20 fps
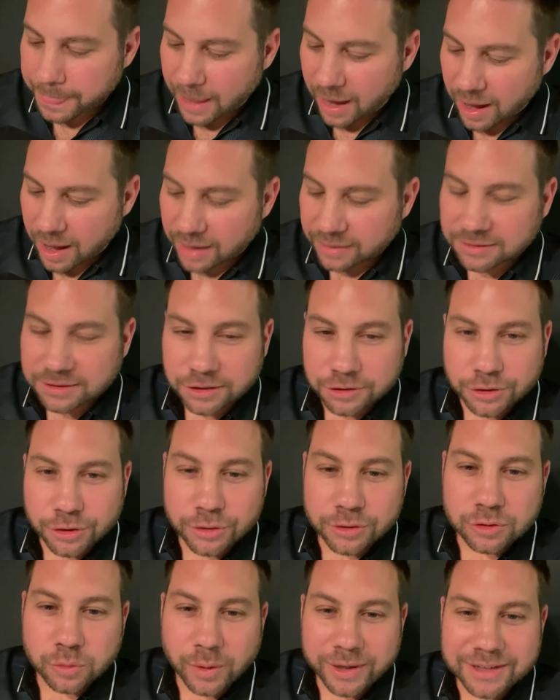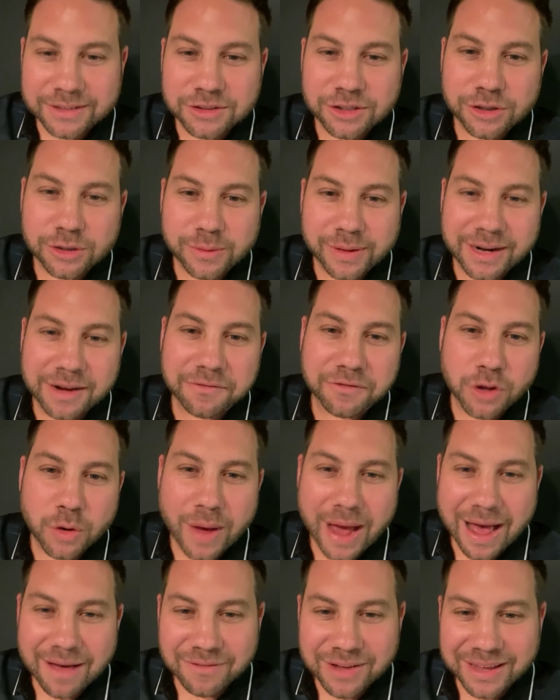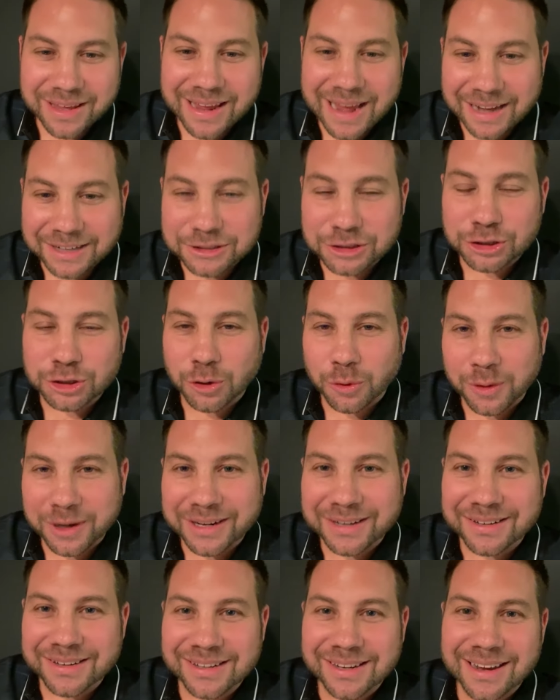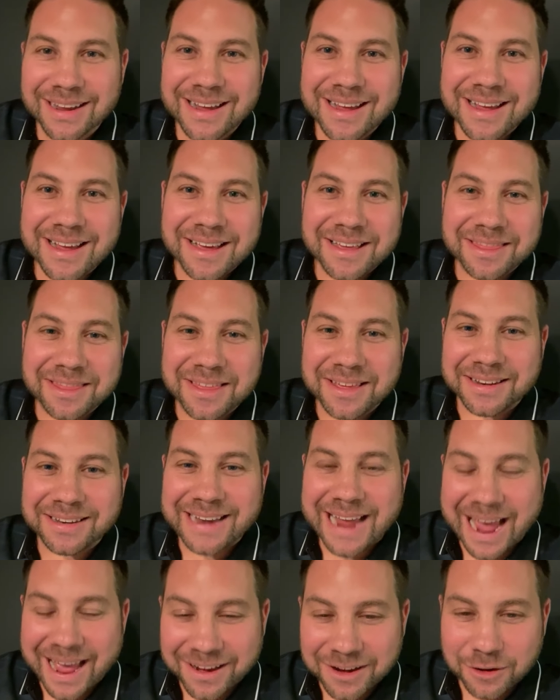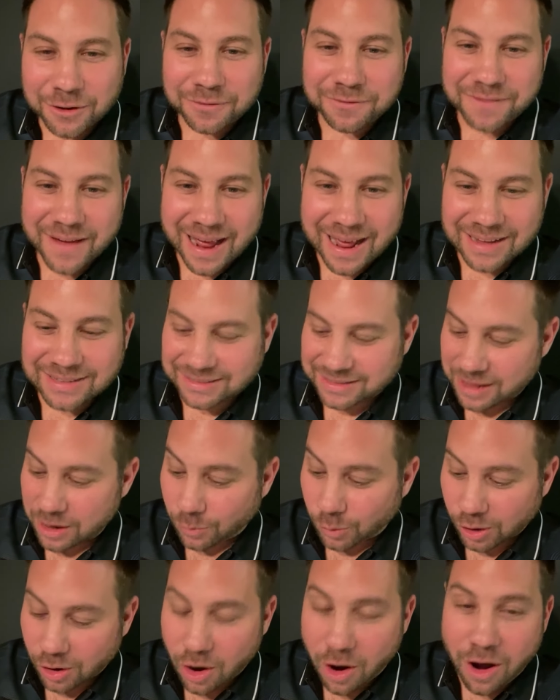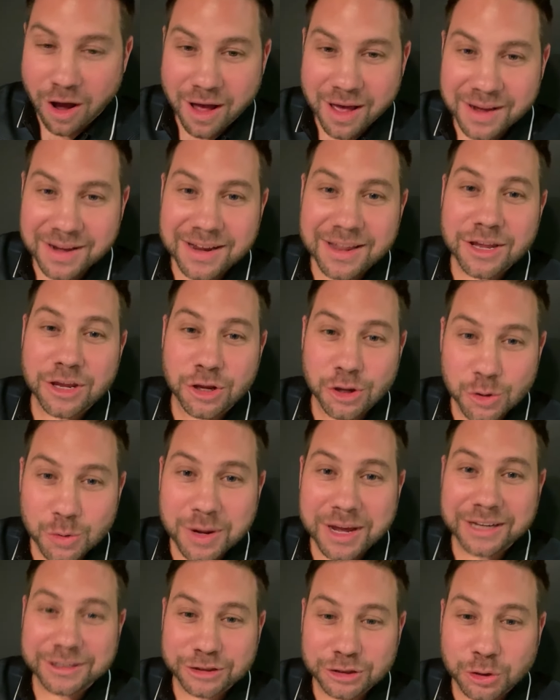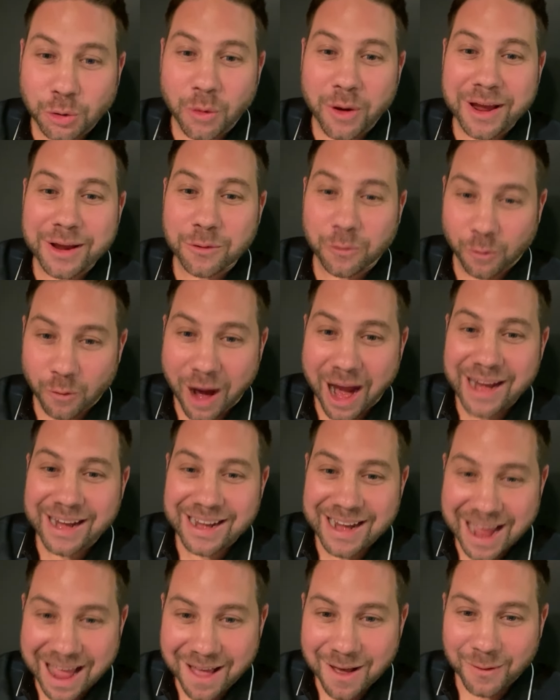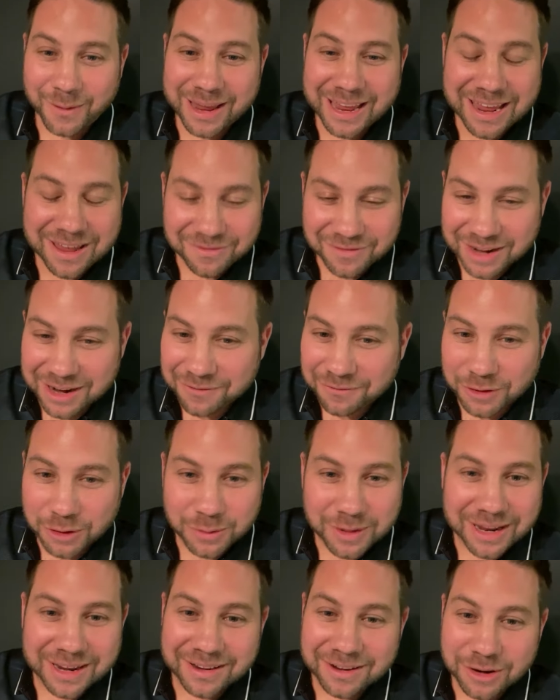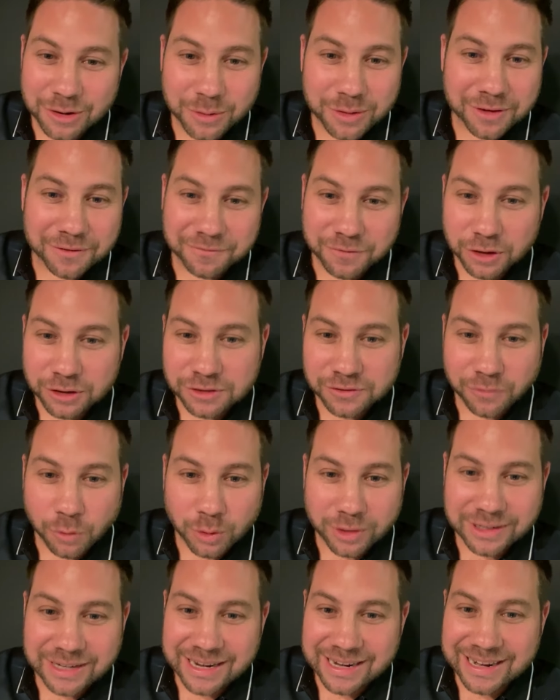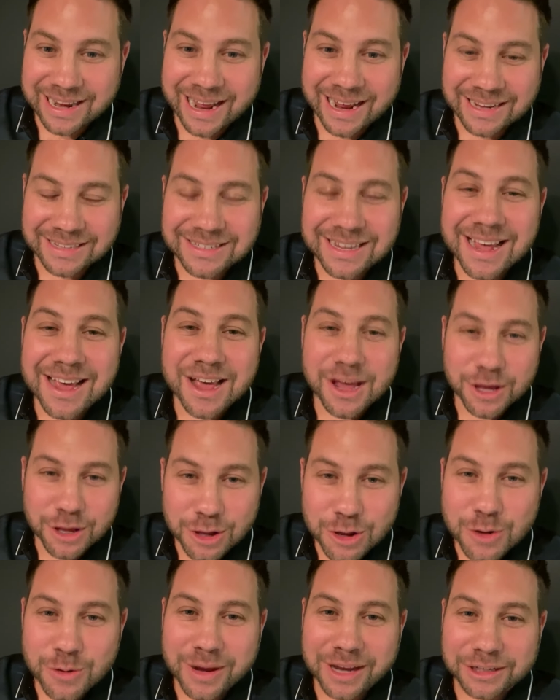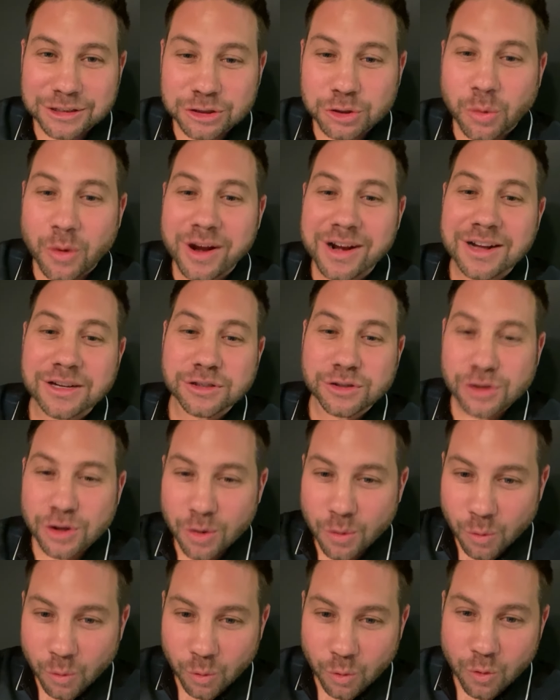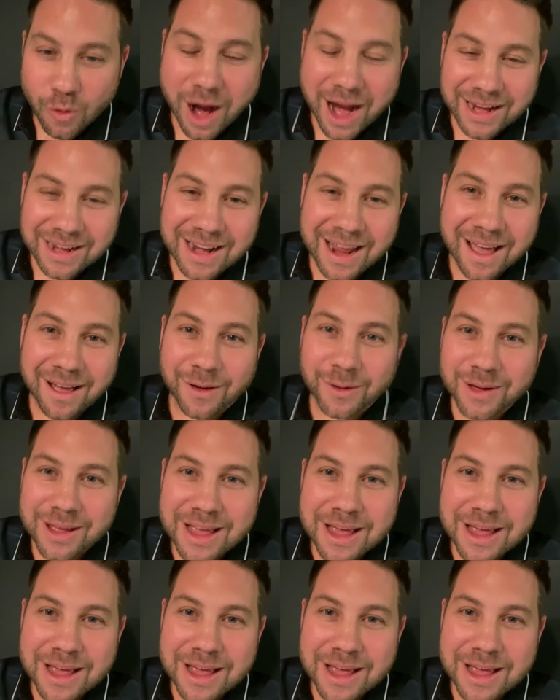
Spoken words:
to 222. And if you haven't yet joined the Daniel fast that we're on, you can join right now. Even if you didn't do the first 14 days, you can join us right now,